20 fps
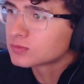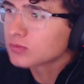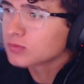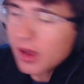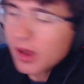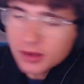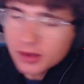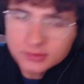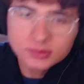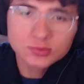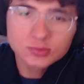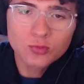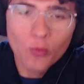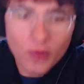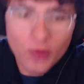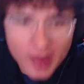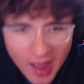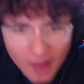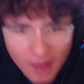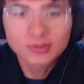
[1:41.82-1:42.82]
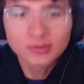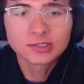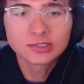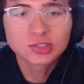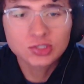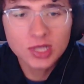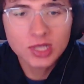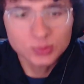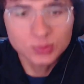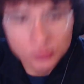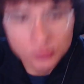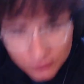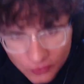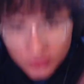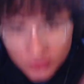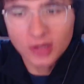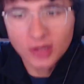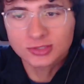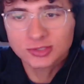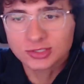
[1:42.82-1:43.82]
or something. We had this scheduled for
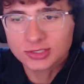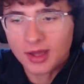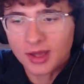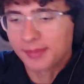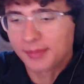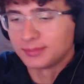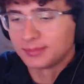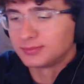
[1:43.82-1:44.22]
lunchtime.